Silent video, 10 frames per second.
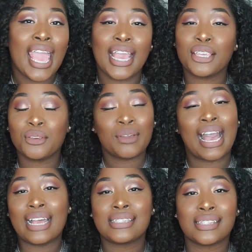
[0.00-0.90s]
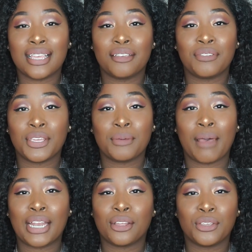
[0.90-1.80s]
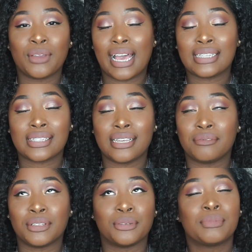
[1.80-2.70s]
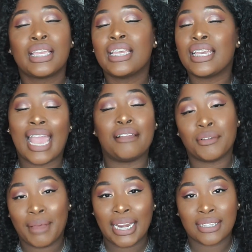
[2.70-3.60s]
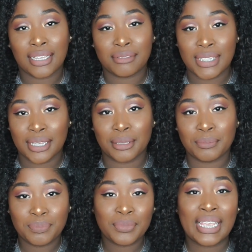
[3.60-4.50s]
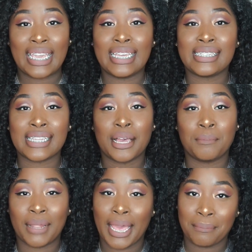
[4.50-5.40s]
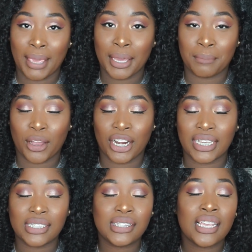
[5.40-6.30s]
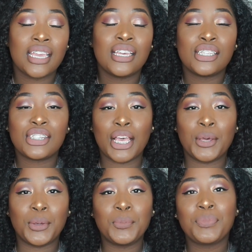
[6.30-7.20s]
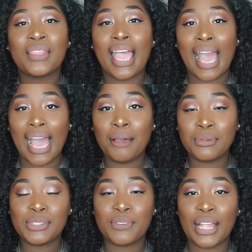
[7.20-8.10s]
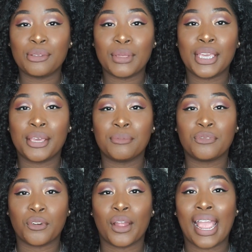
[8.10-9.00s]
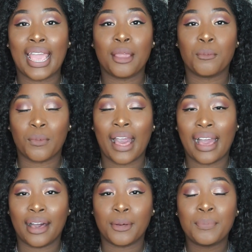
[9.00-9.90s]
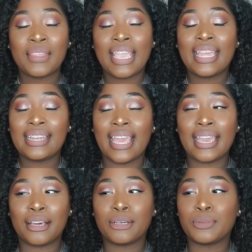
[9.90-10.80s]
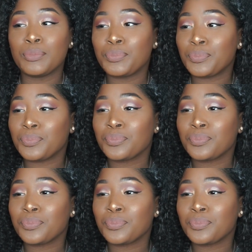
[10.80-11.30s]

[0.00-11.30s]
and you guys love him. I know you guys love him. Everybody loves him. He's a black makeup artist. So I was following him for a while. Now,